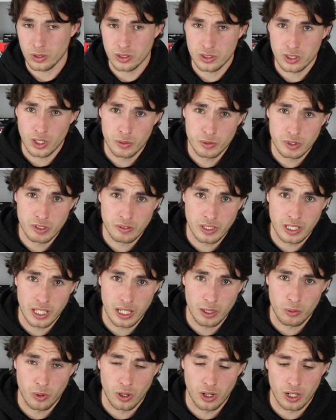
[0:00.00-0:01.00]
in terms of
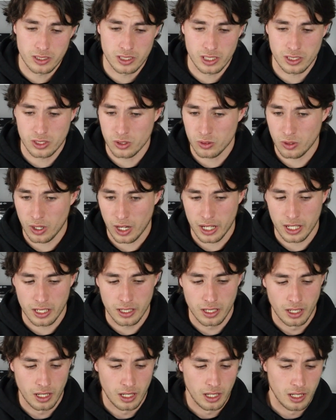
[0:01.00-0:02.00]
kit wise, it's great.
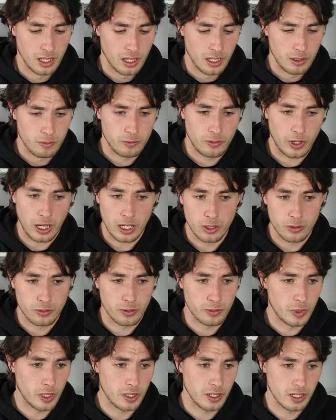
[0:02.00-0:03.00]
Value for
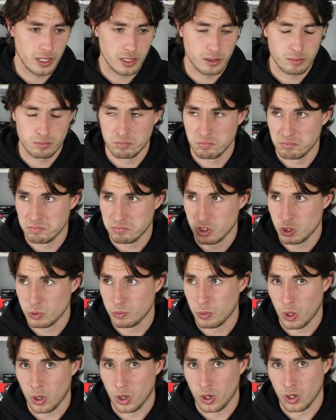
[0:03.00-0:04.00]
money,
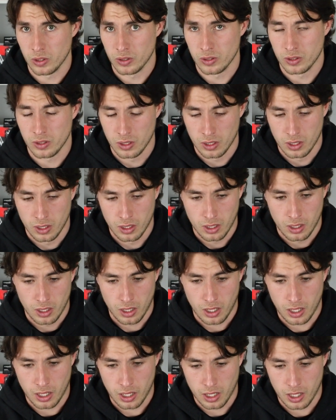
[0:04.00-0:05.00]
spot
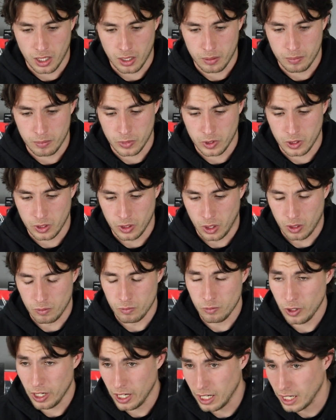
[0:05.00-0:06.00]
on. You know, I'm
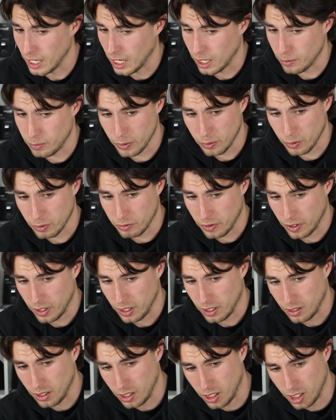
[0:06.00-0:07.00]
really happy with
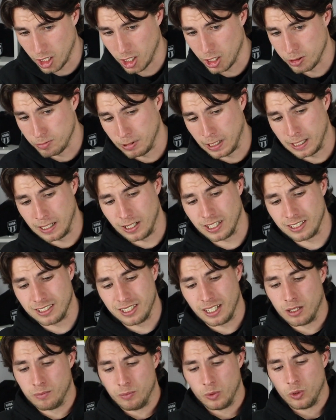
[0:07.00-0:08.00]
it. And like I
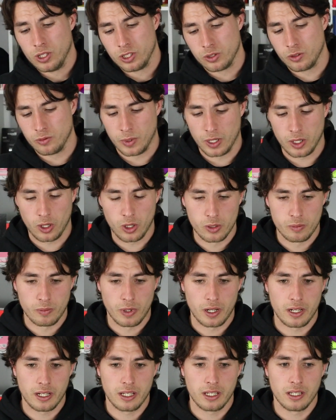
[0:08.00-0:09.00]
said, I bought this with my own
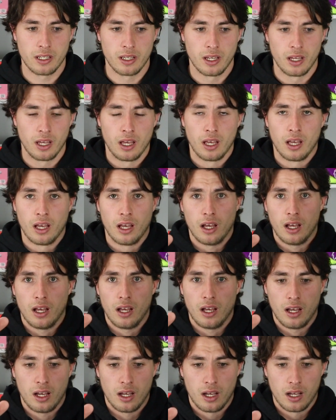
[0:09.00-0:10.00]
money,
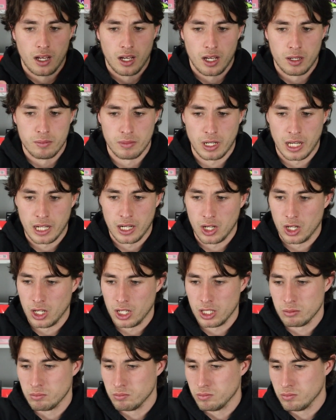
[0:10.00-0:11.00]
and
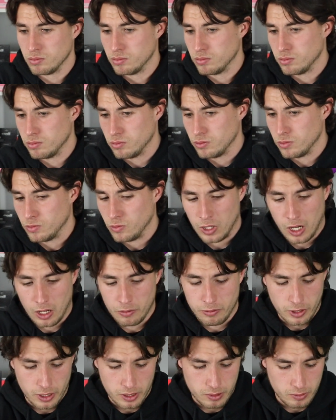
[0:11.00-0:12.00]
I
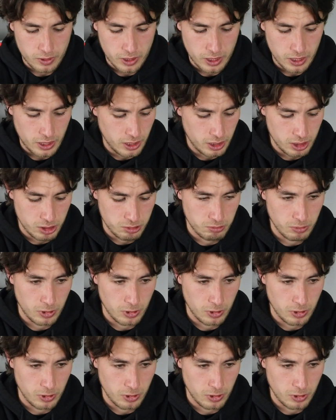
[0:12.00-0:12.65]
love it, really.